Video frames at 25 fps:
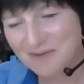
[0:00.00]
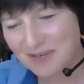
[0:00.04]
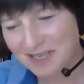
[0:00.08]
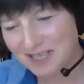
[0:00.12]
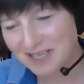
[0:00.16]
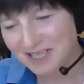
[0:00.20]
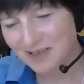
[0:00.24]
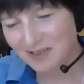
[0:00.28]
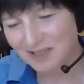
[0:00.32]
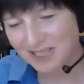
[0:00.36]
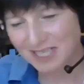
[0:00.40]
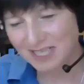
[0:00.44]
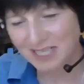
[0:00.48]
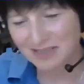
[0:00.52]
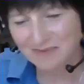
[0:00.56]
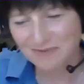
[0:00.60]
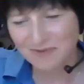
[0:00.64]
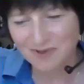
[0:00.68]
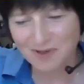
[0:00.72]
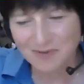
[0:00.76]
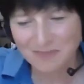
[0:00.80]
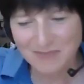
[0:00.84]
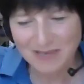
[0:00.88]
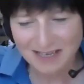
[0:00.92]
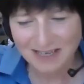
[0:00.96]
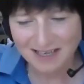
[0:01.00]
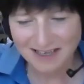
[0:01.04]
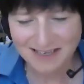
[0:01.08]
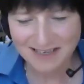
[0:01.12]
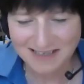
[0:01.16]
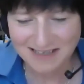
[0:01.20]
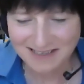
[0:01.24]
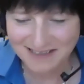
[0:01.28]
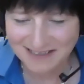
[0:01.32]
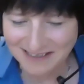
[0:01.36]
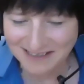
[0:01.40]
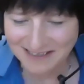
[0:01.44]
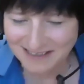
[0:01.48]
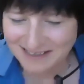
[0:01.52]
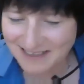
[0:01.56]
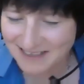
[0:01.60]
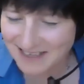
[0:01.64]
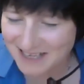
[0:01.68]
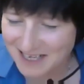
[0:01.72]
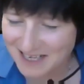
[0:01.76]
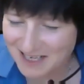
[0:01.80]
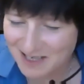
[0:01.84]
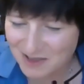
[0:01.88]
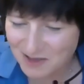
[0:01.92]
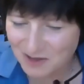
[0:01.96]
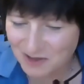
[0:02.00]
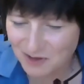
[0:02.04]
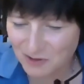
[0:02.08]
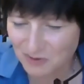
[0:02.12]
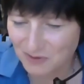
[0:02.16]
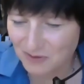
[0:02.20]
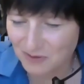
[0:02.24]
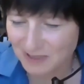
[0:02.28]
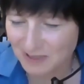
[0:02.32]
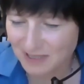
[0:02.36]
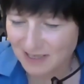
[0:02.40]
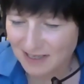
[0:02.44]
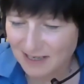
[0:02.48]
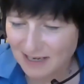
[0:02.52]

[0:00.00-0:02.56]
where they got the name from. So,